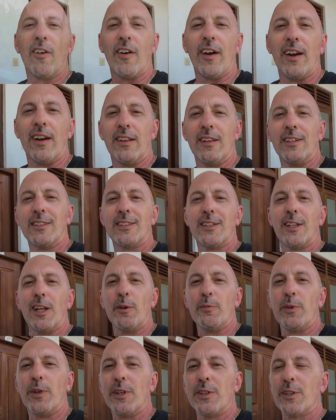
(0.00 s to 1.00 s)
right, Alyssa
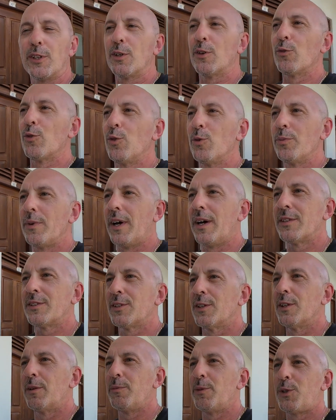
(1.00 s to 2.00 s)
let me into the room now,
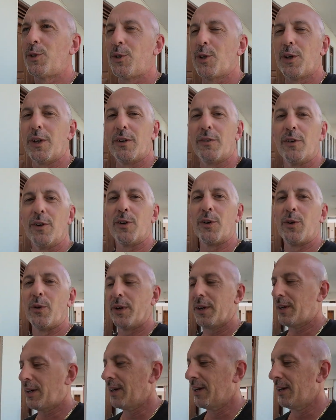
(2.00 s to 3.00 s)
so let me show you real
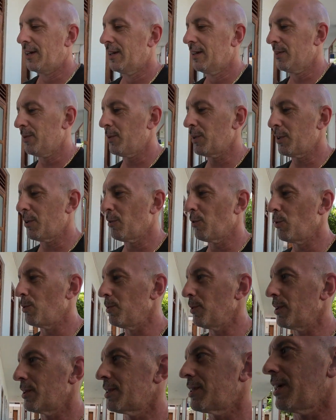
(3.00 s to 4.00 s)
quick what the
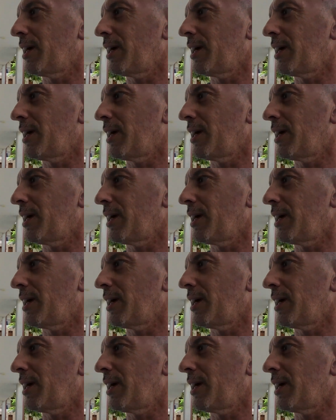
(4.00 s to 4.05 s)
room looks